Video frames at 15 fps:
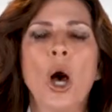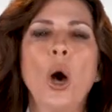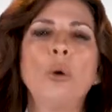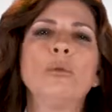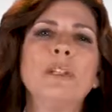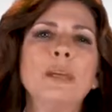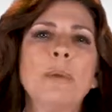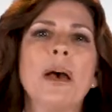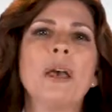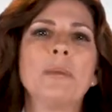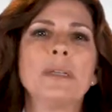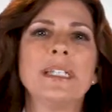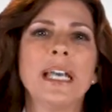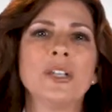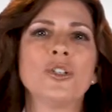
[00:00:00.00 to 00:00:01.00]
only by a
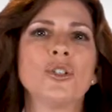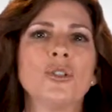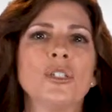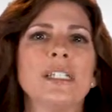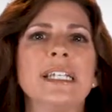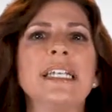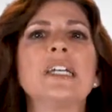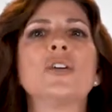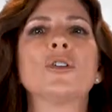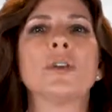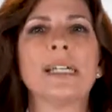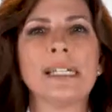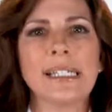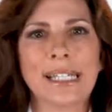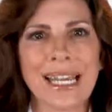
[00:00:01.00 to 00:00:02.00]
potential
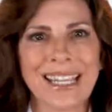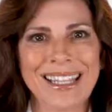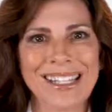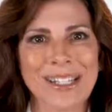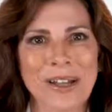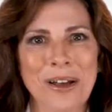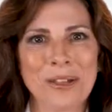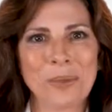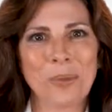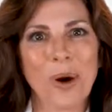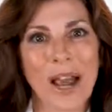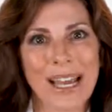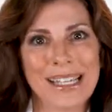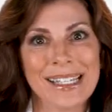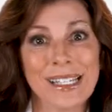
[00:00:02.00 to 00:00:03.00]
decrease in the stock's
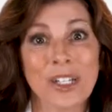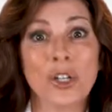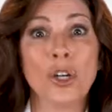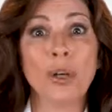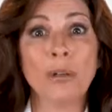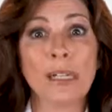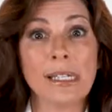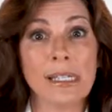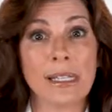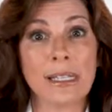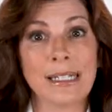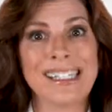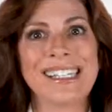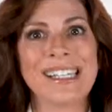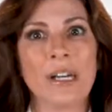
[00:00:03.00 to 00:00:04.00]
price to no less
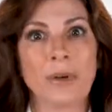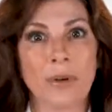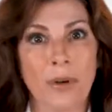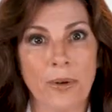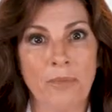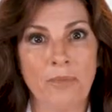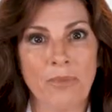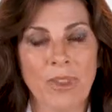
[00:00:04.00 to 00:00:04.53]
than zero.